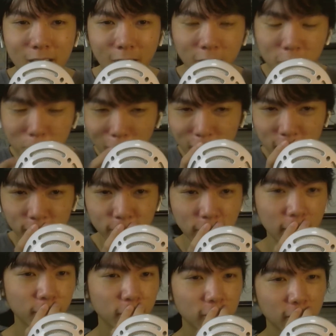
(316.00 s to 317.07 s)
I don't know why I didn't
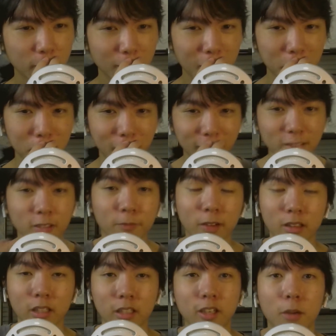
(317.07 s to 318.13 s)
think of using a map. I guess I
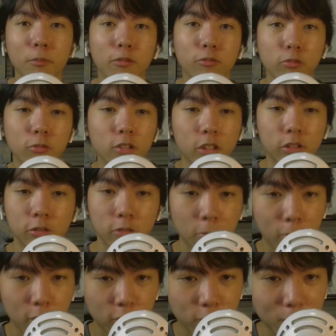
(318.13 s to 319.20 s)
thought the compass would do all the dirty
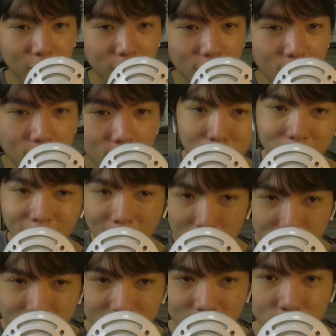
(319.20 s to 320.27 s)
work for me. But an
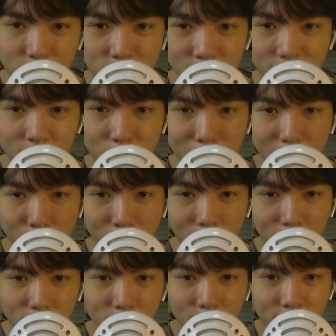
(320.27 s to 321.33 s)
hour in after checking the map, I
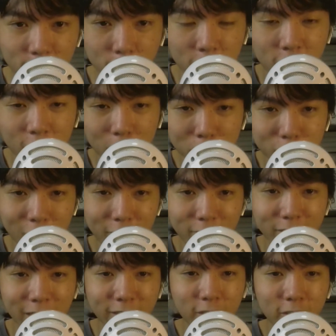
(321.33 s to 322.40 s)
realized there were some chests
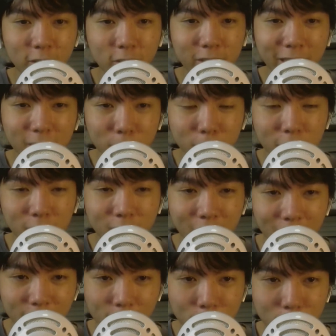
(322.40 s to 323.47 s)
that straight up did
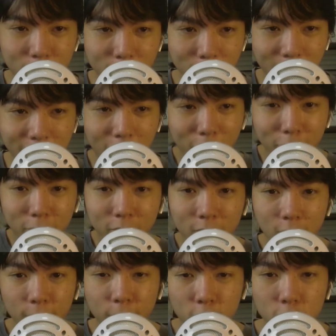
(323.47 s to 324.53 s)
not appear, and I was using
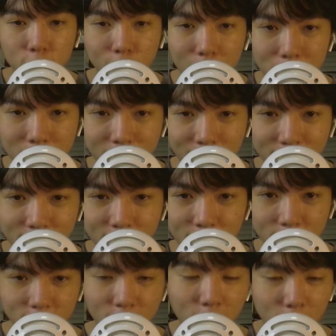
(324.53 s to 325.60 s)
the official website,
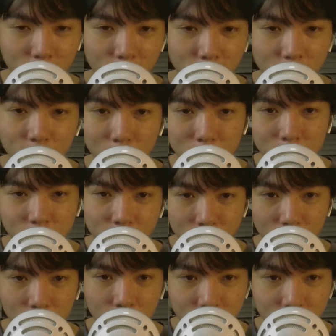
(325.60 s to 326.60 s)
so it also didn't tell me shit about the